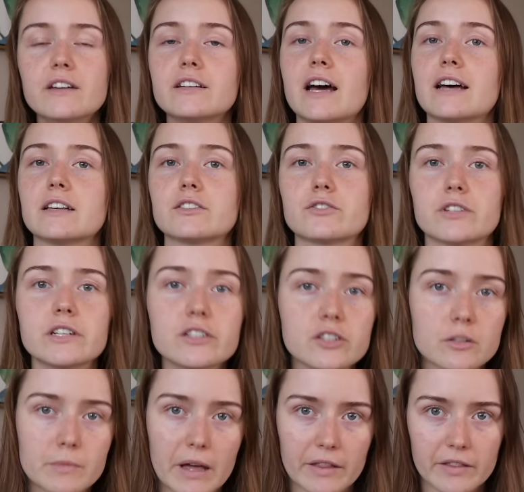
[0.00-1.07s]
as
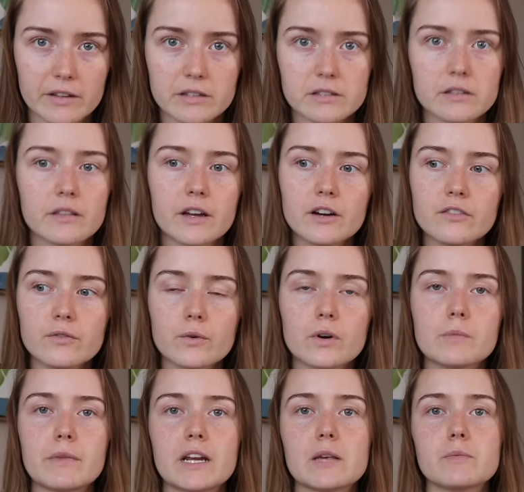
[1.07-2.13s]
traditional methods, and therefore
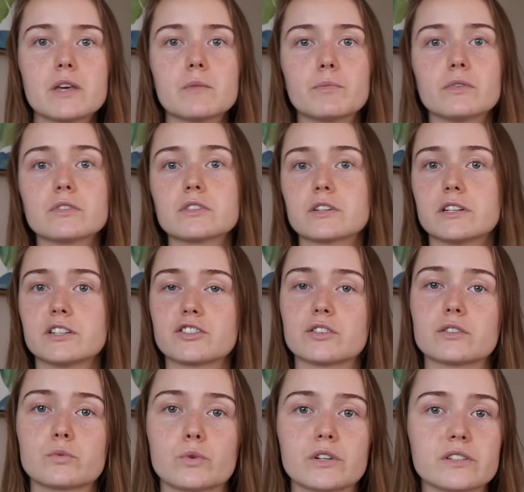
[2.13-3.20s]
many people's
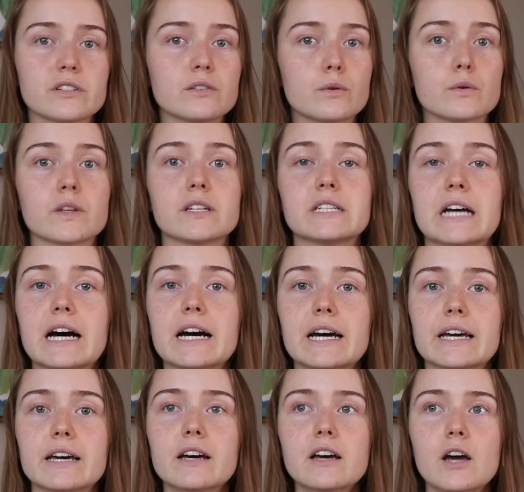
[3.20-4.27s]
conditions worsen or they
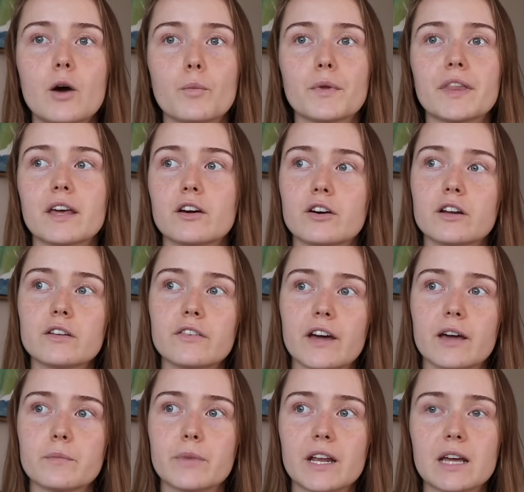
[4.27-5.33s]
die when they could have
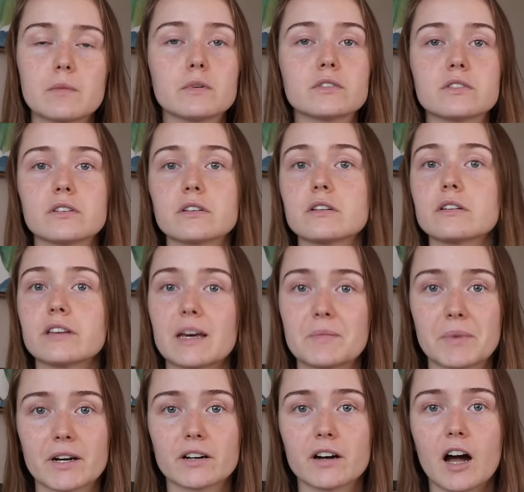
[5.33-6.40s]
been able to get
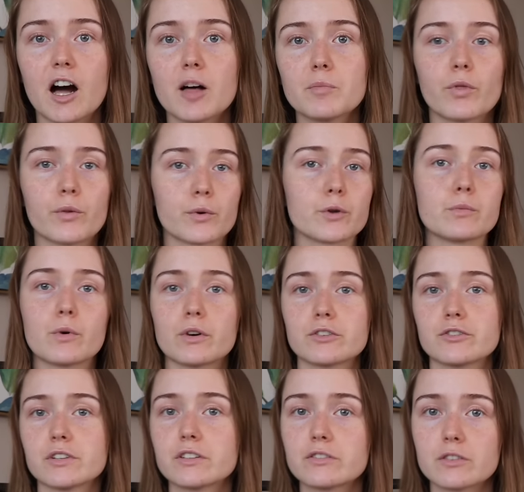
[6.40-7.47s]
better help through more
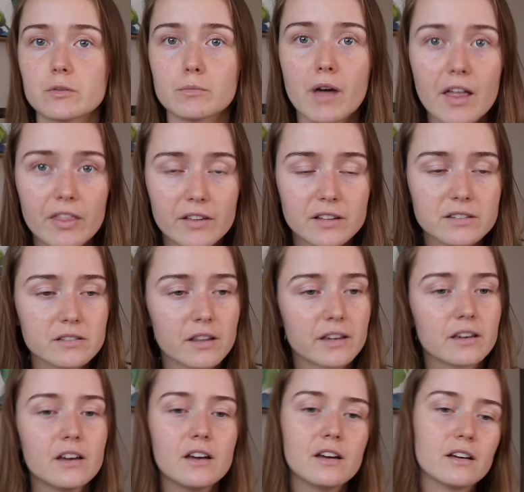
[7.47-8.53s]
traditional methods.
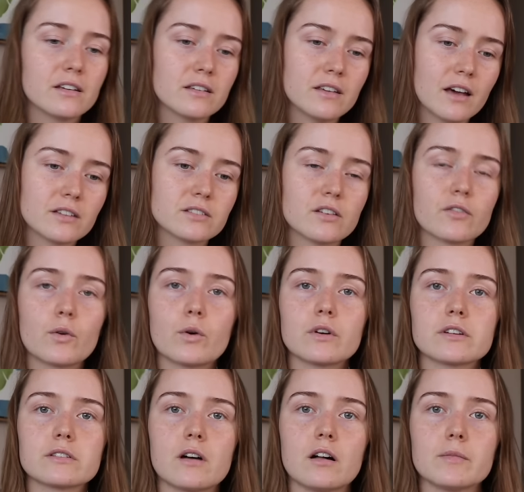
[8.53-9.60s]
Like, Yes, of
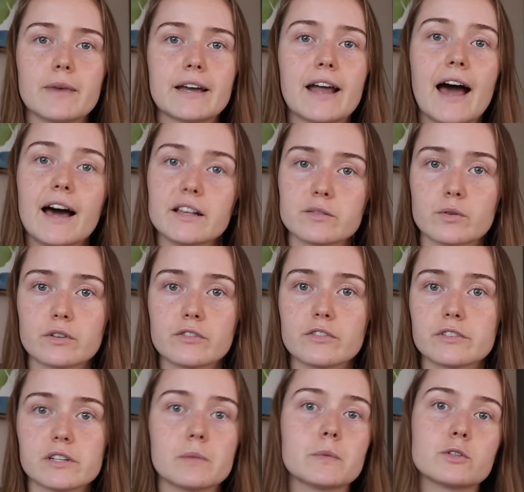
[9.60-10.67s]
course, alt med has worked for
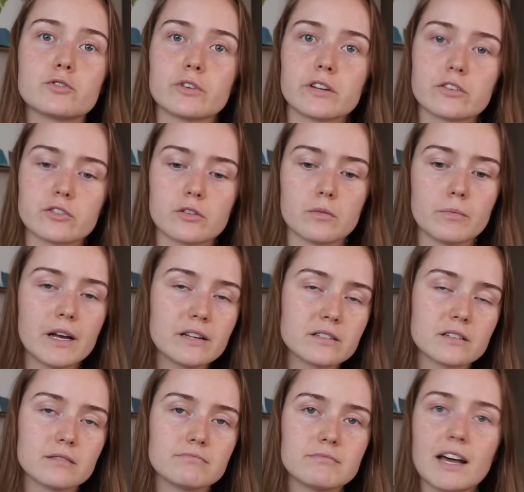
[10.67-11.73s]
some and traditional
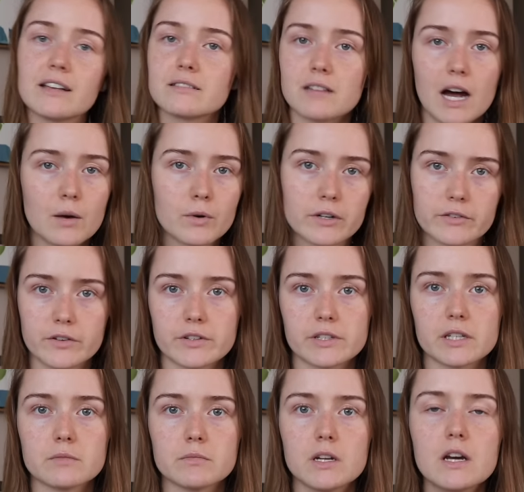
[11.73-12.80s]
medicine has not worked for
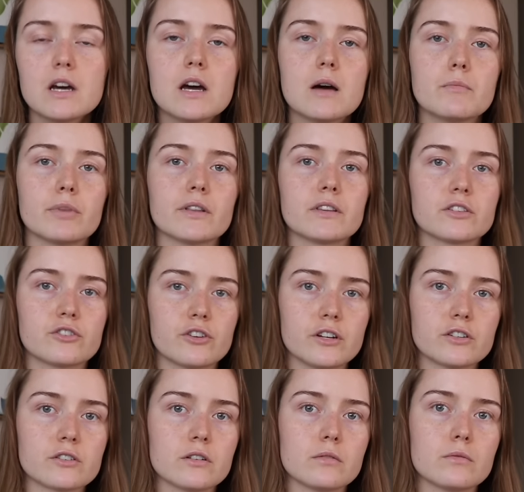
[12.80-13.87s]
some, but the
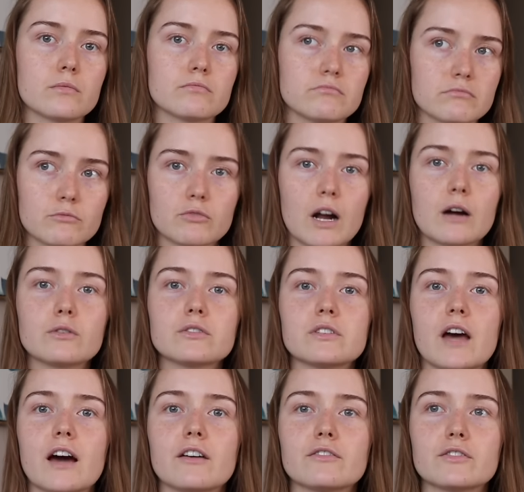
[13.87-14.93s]
traditional routes
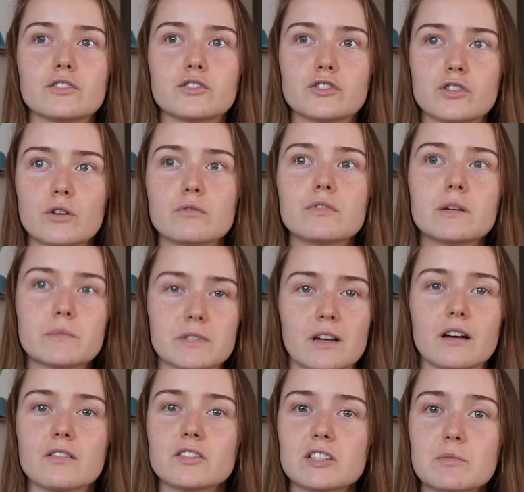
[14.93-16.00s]
have shown
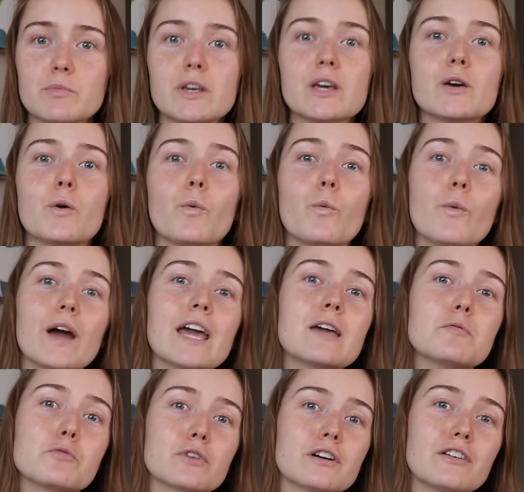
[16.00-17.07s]
themselves to be way
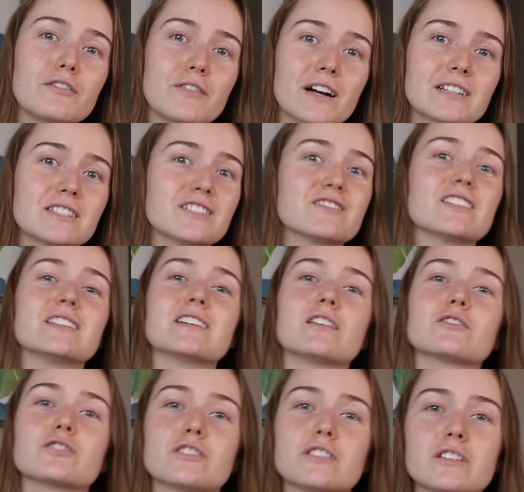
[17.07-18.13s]
more effective than the
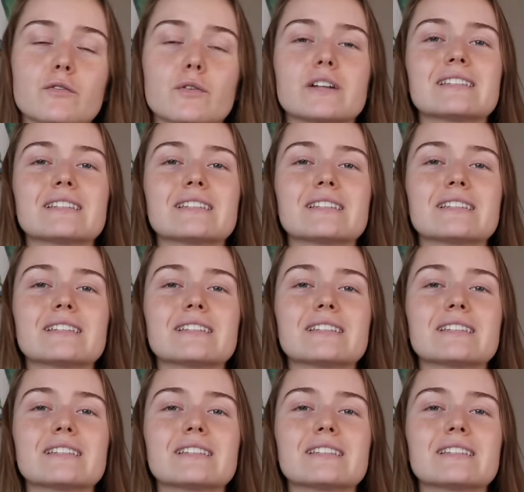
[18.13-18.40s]
alternative ones,